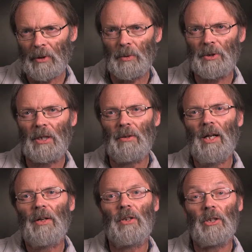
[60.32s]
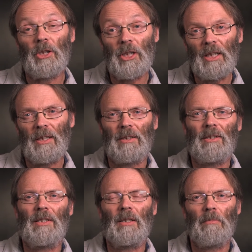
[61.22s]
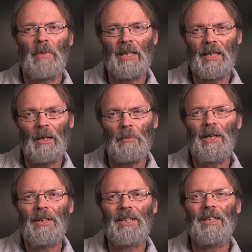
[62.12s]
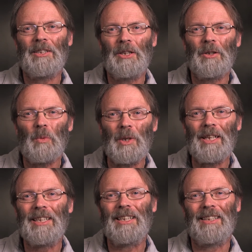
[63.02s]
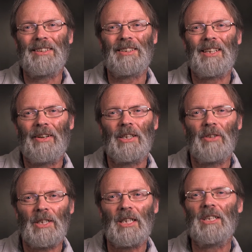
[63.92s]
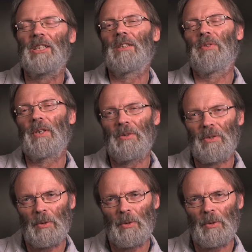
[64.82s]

but also the genes that make up the internal workings and characterization of those